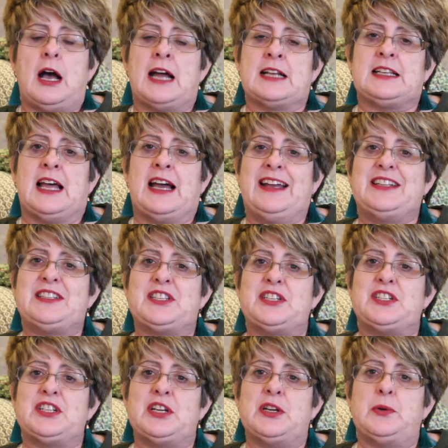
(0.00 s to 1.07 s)
I'd like
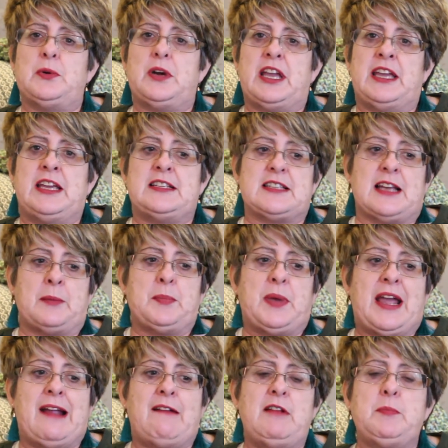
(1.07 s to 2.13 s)
to do is I'm
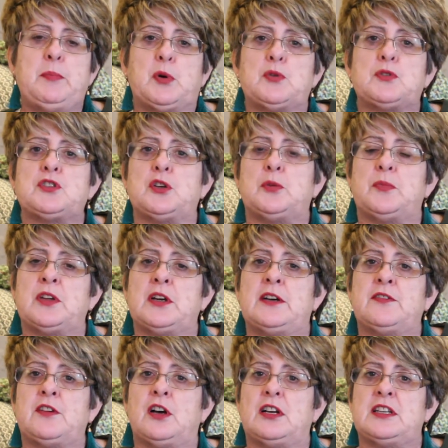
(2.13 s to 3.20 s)
pairing books up that
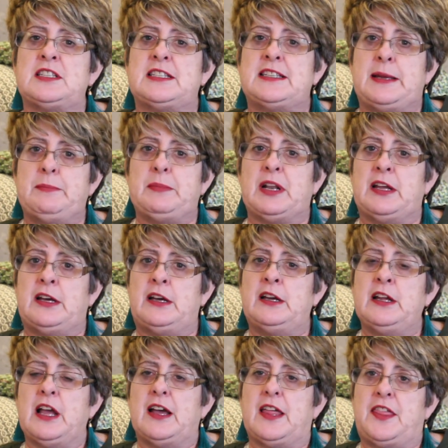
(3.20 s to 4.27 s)
have got a
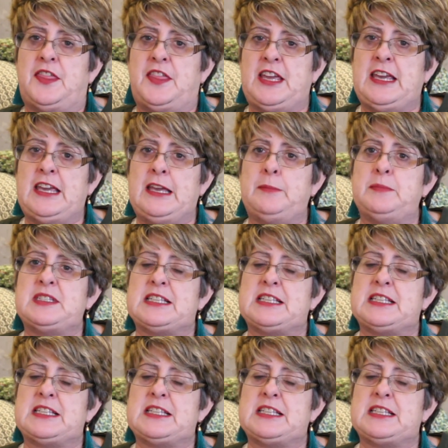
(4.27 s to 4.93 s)
similar theme,